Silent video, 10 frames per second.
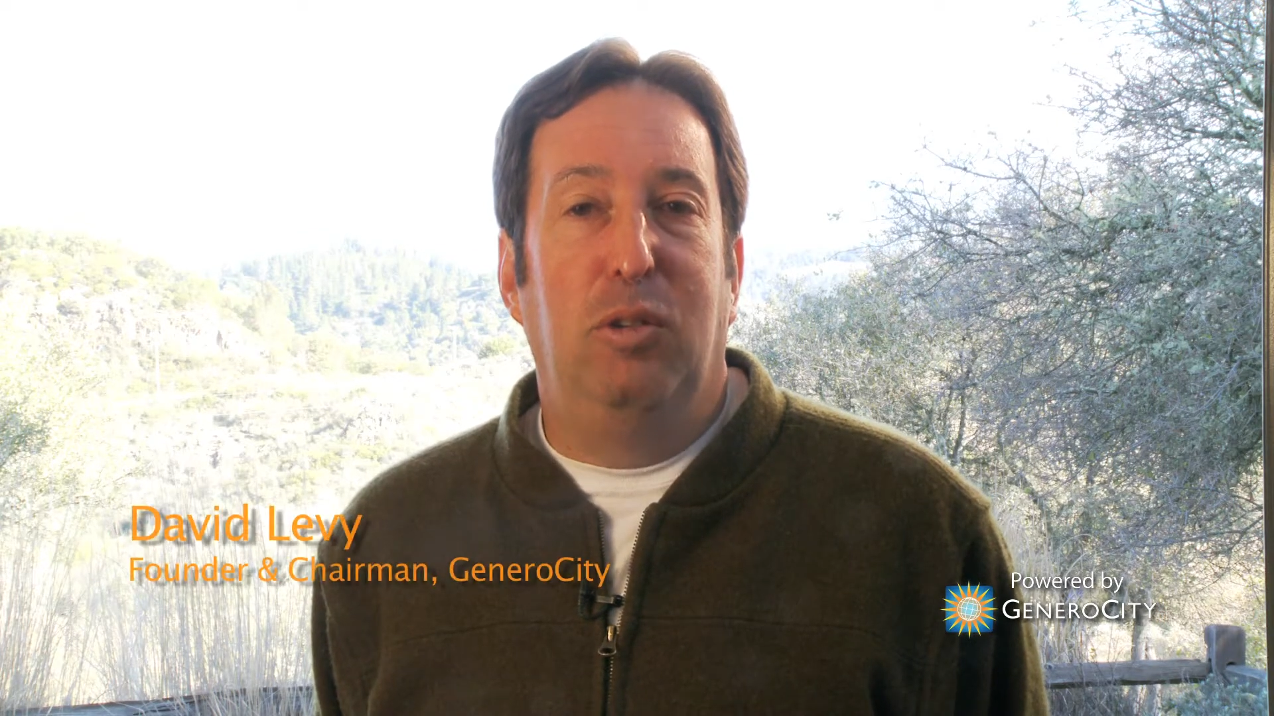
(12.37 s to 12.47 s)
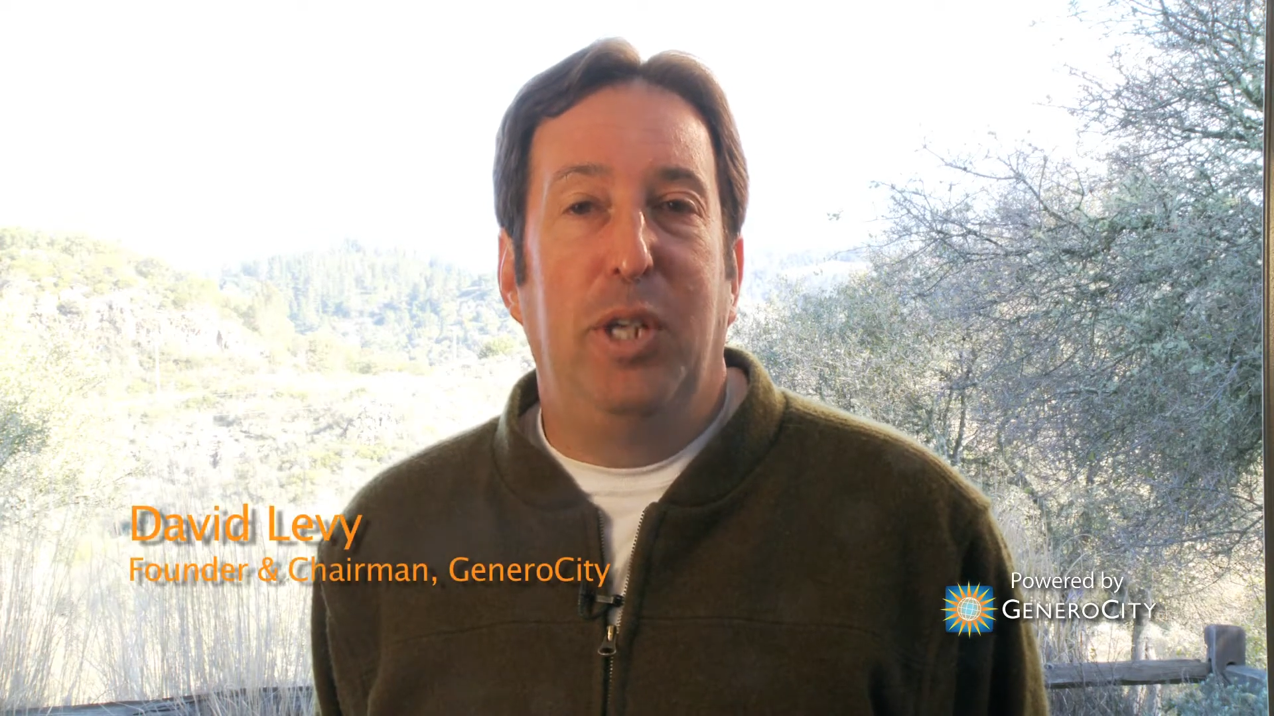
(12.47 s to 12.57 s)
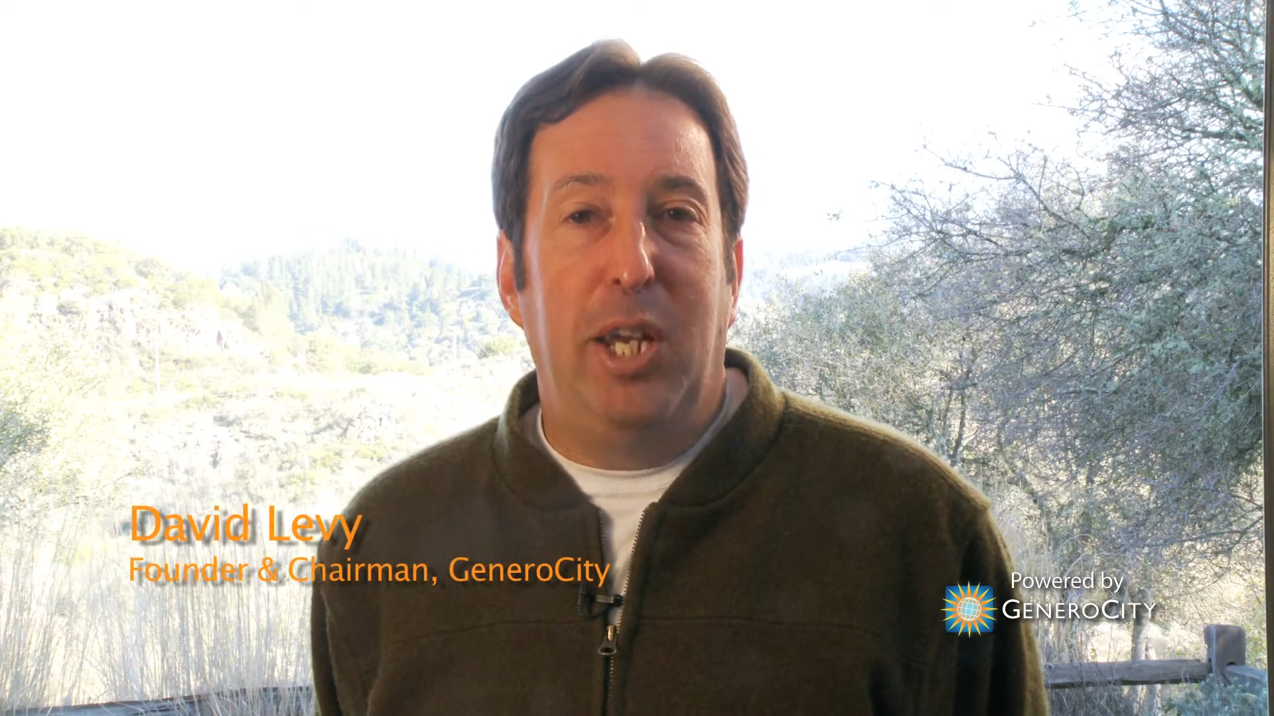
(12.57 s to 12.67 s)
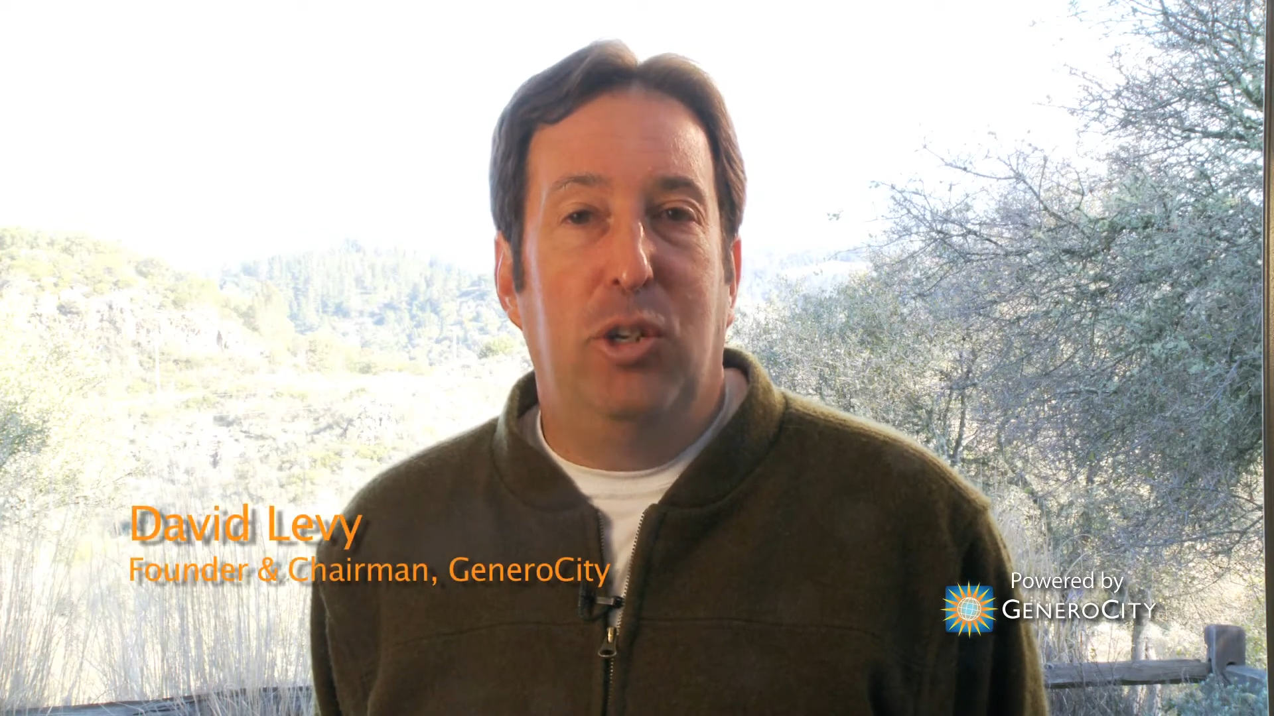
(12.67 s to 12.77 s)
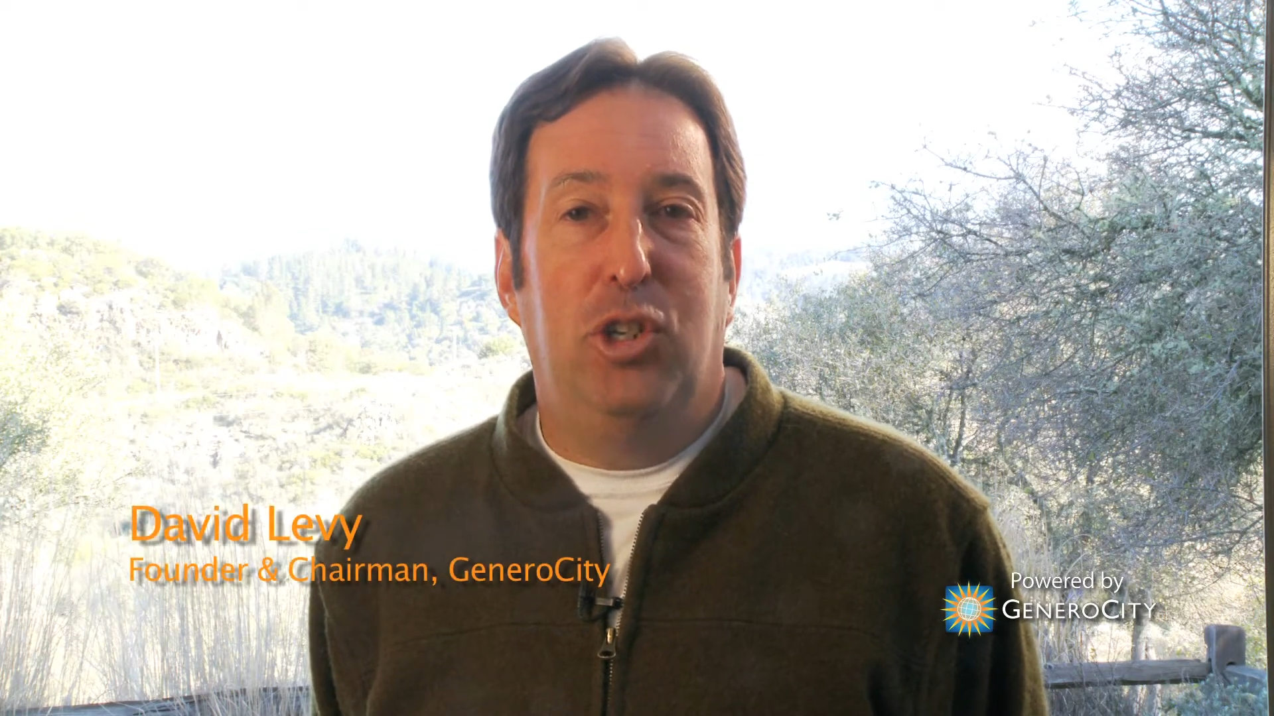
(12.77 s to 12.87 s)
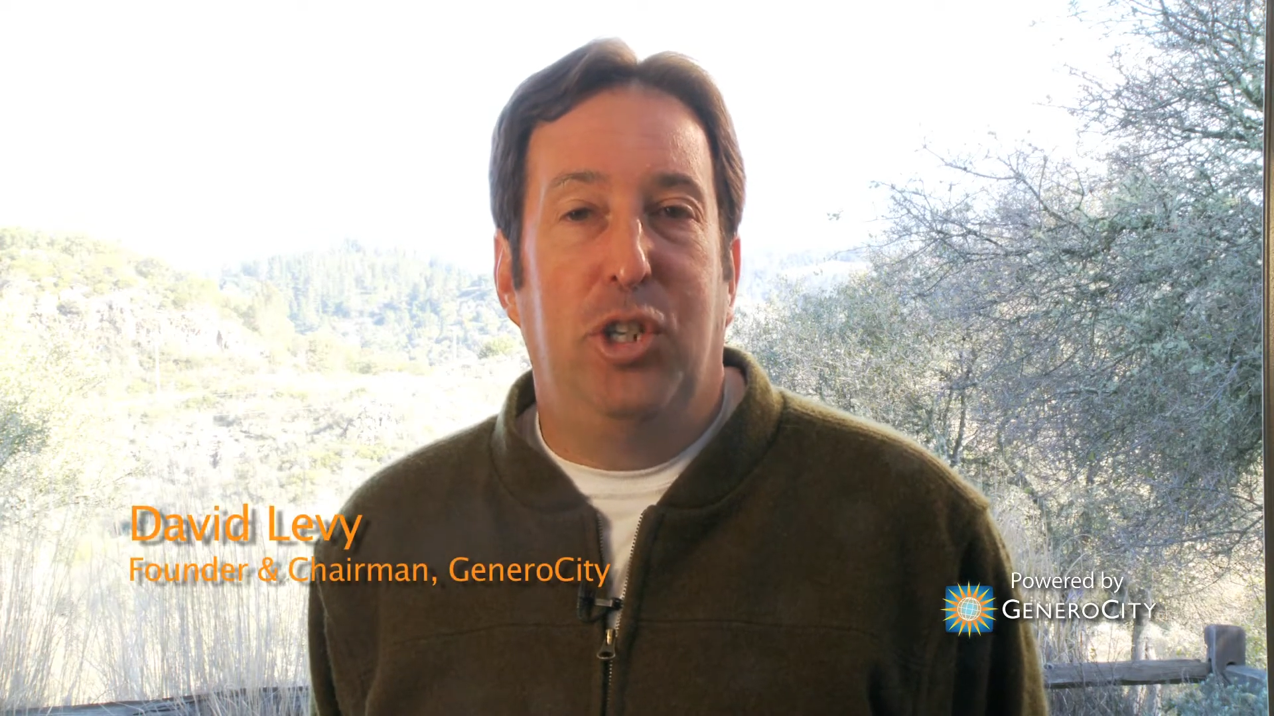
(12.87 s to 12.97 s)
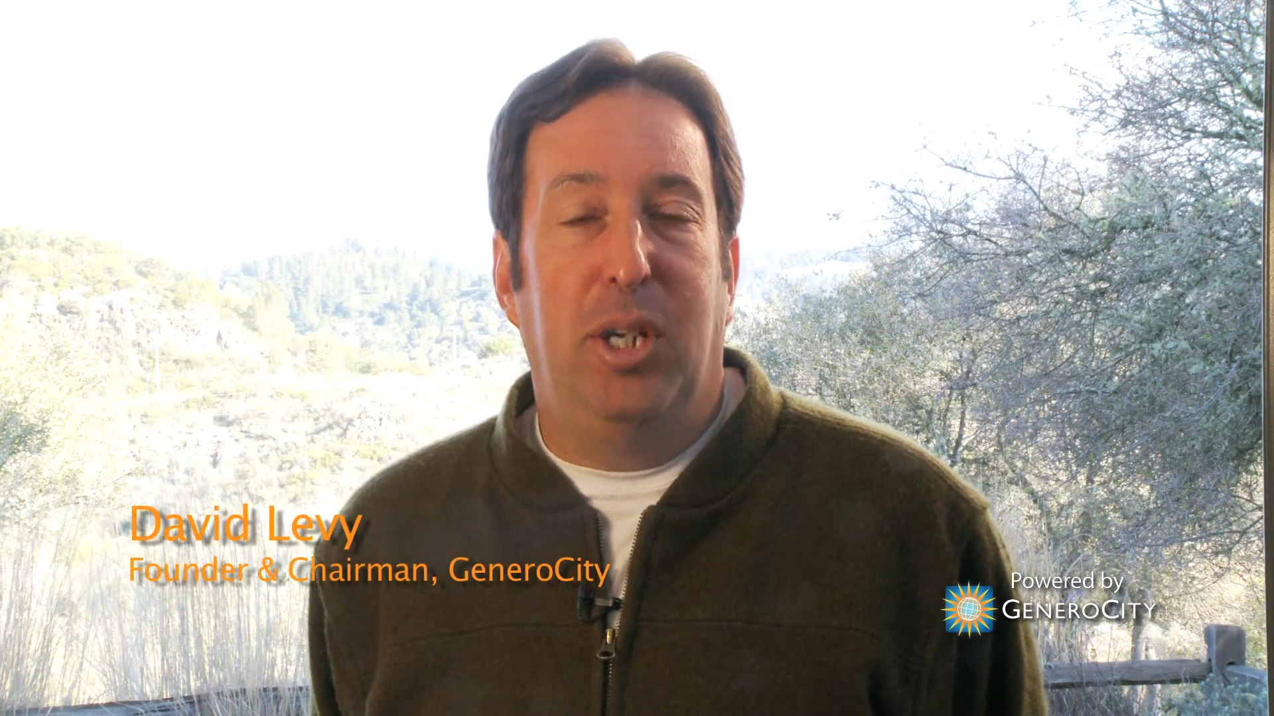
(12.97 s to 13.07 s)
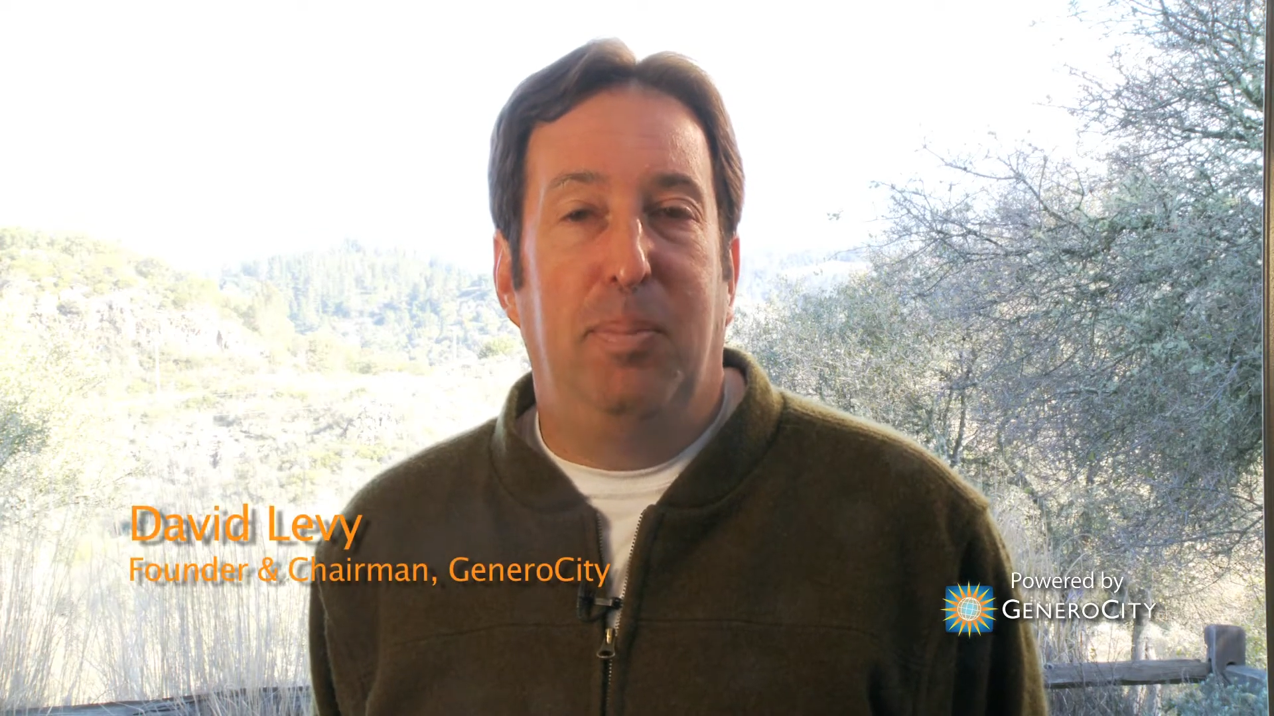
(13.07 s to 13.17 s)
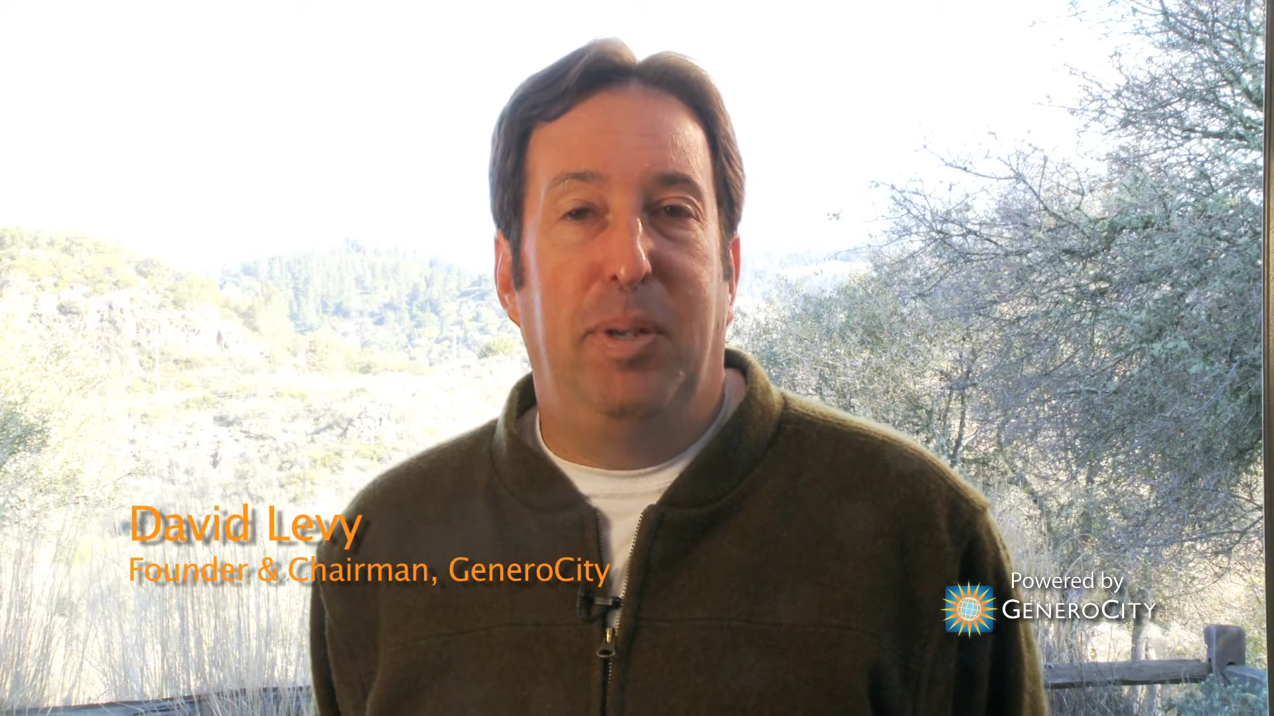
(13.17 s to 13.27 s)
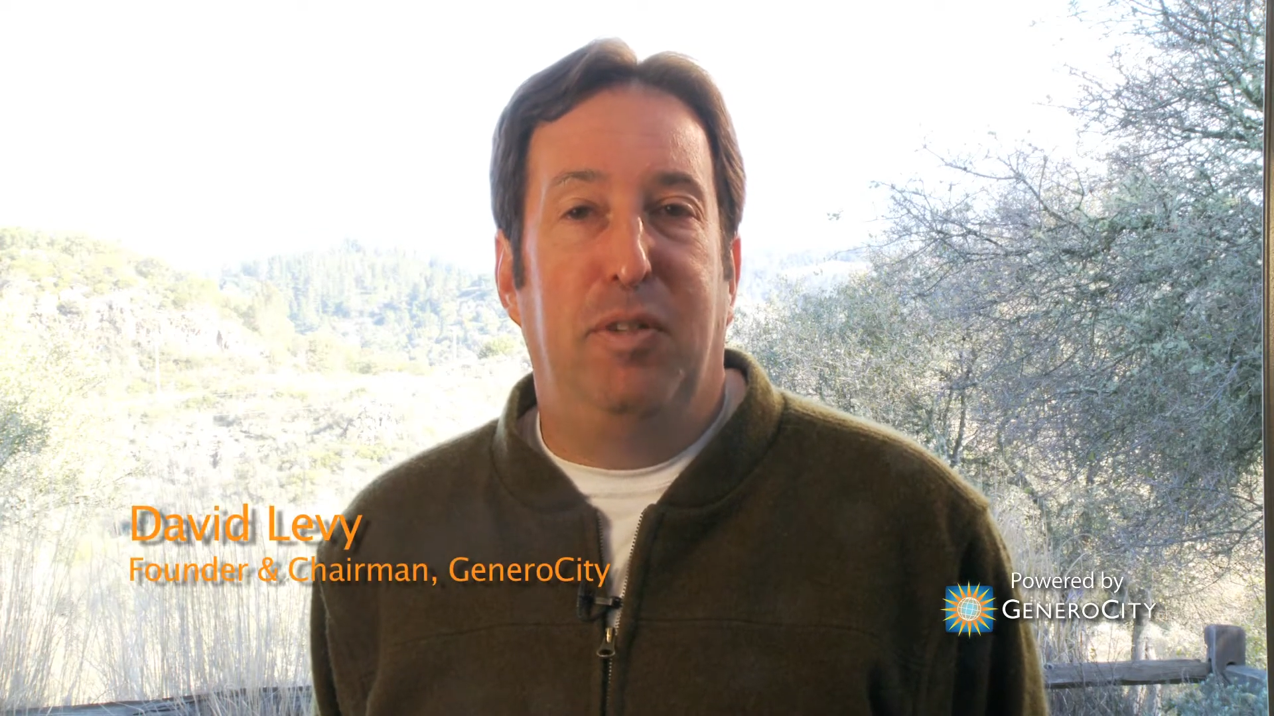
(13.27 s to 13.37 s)

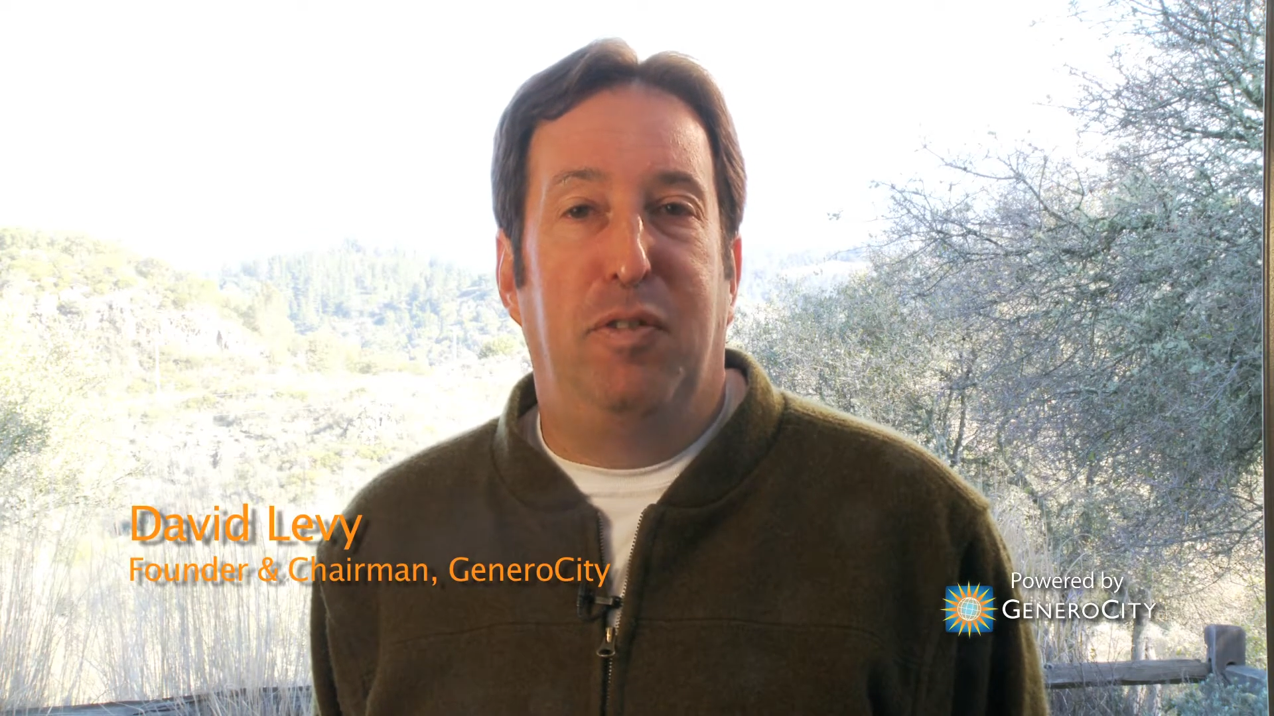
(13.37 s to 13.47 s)
leadership in